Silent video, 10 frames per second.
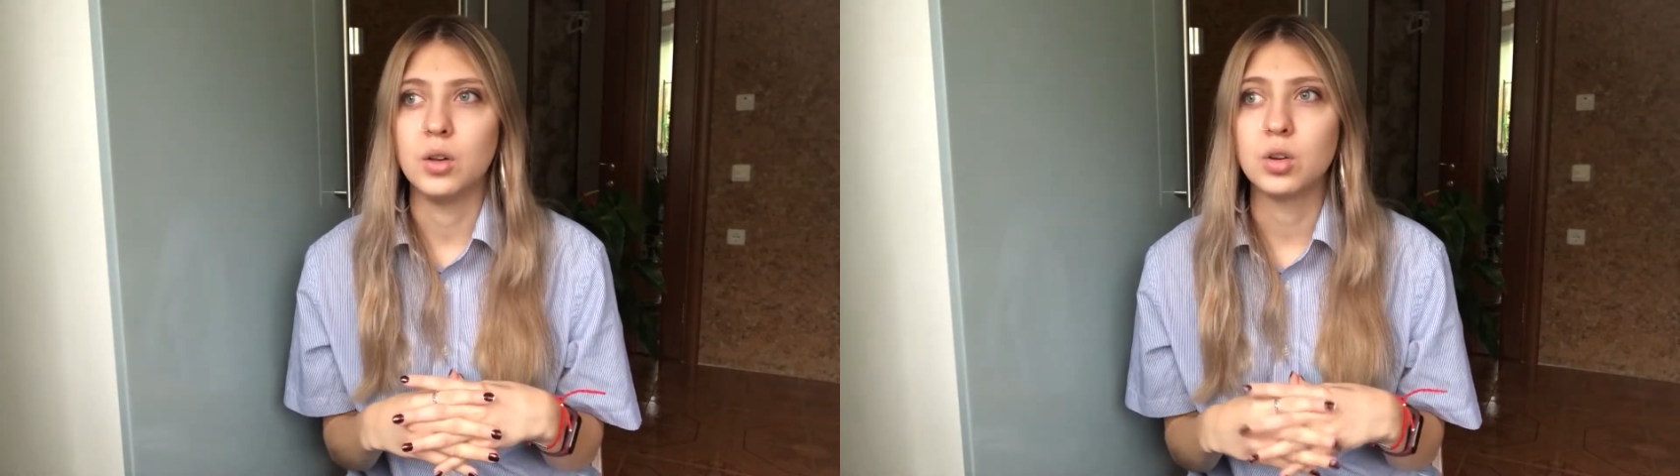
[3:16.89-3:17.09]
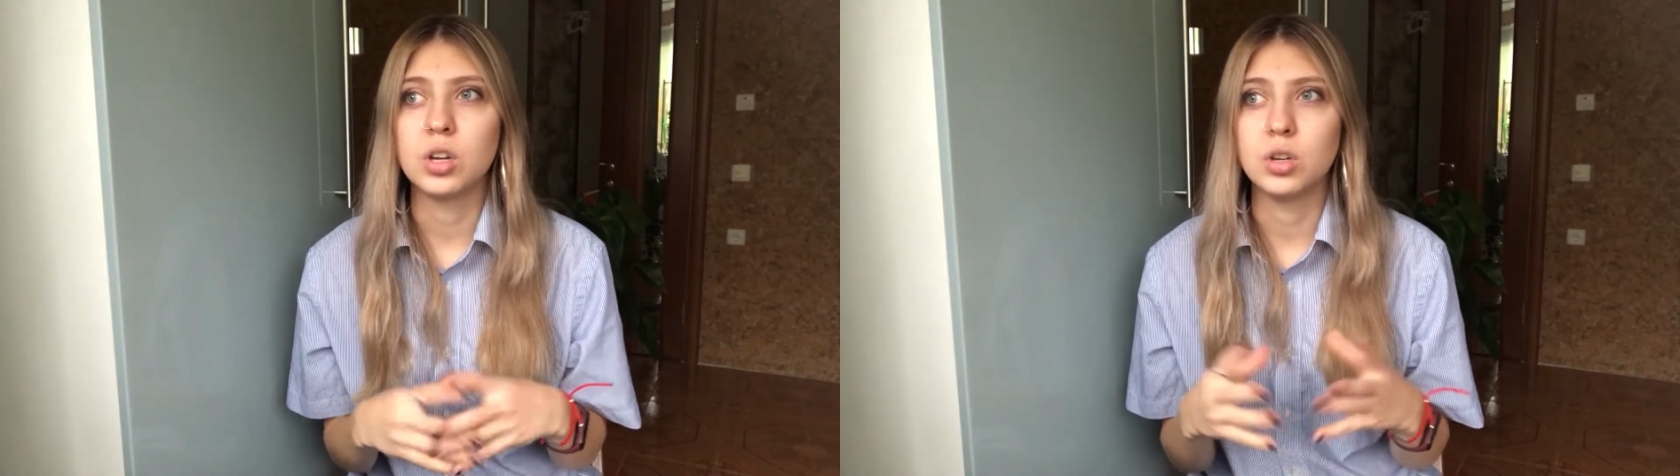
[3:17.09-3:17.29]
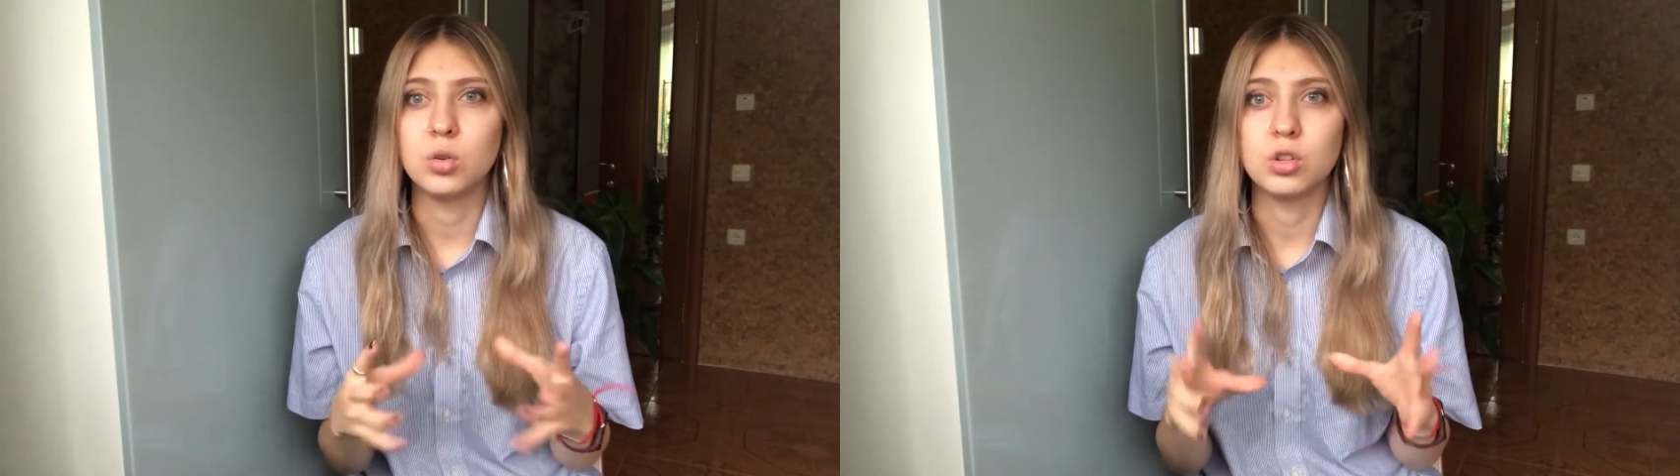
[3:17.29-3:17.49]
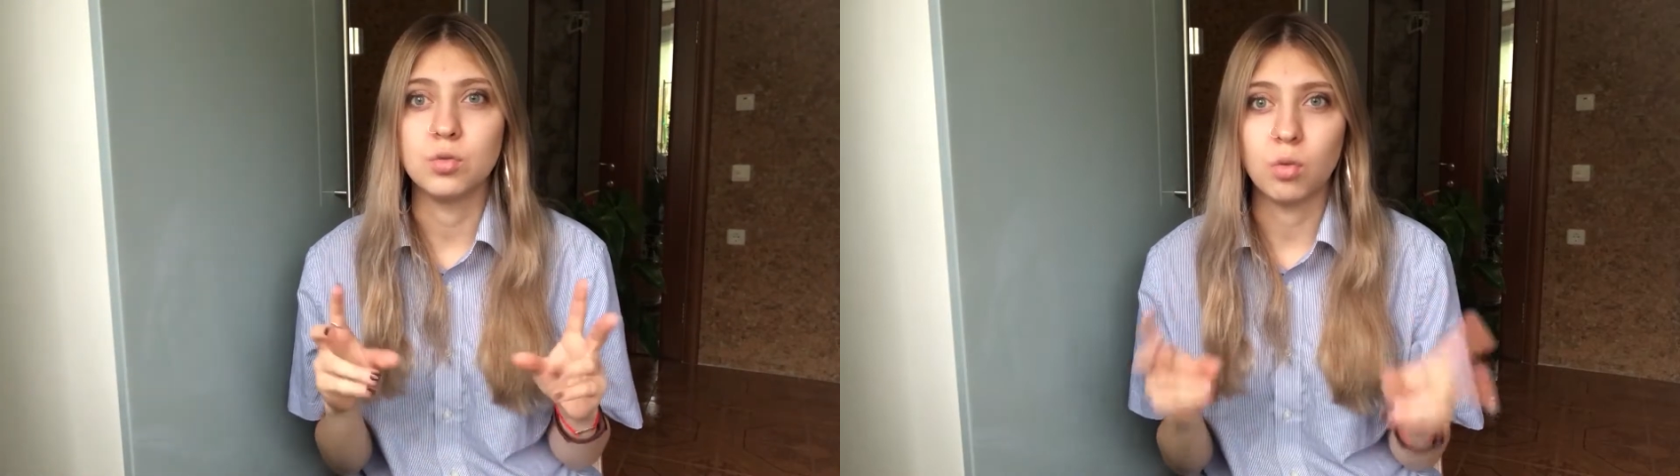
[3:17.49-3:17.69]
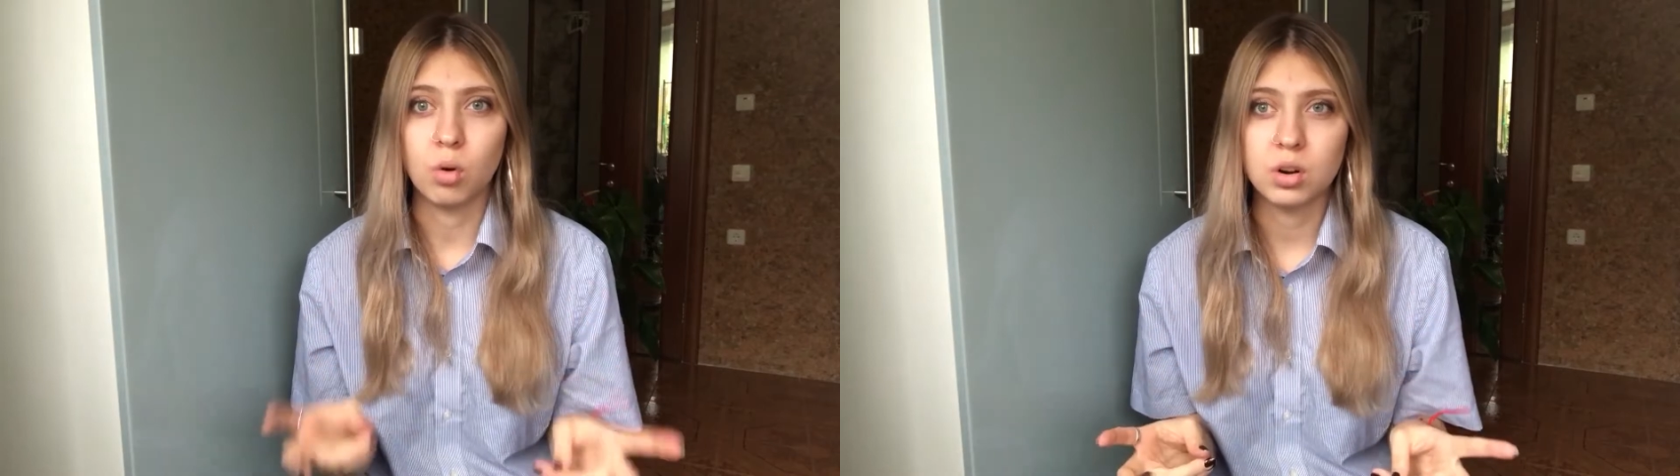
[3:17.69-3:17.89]
You can
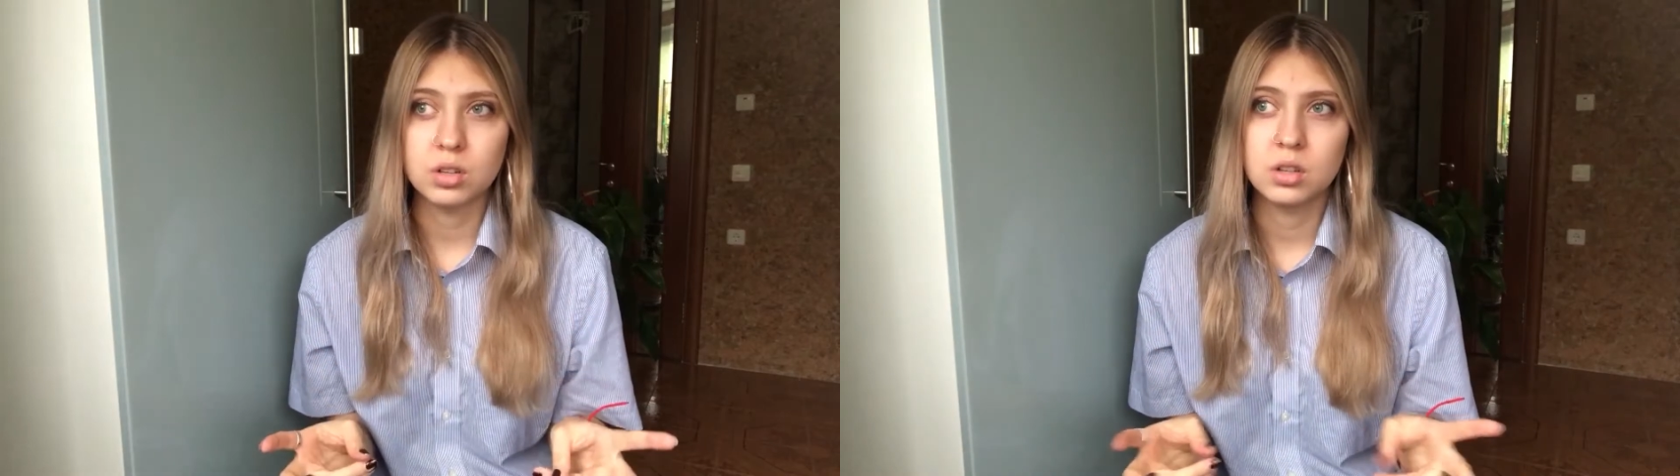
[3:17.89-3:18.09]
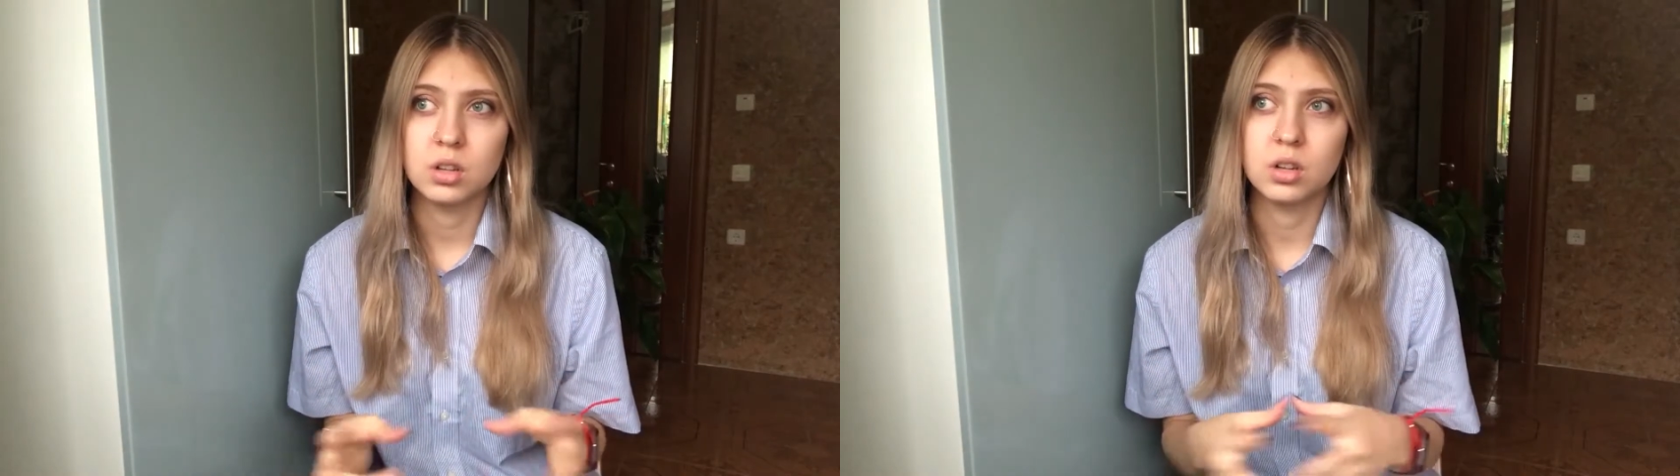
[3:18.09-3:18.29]
use Word,